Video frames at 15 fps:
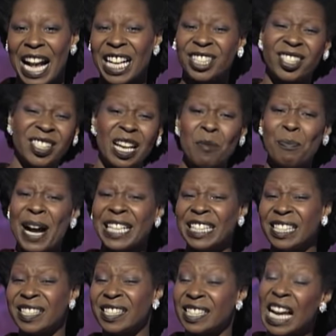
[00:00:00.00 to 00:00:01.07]
and somebody
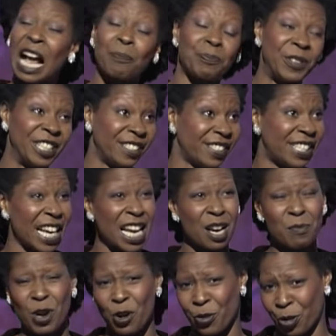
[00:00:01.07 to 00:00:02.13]
stop these
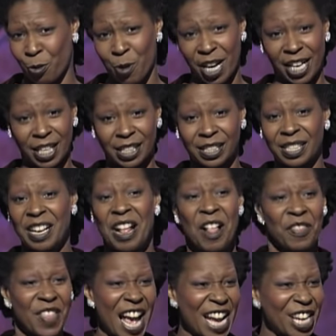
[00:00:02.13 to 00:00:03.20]
damn earthquakes.
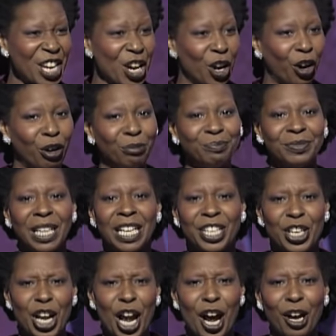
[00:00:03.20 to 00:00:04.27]
Thank you. You
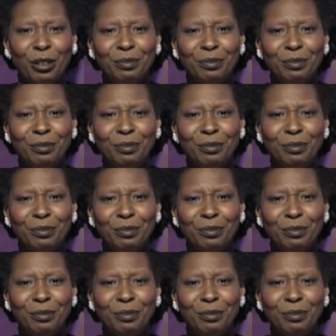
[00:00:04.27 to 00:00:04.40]
know.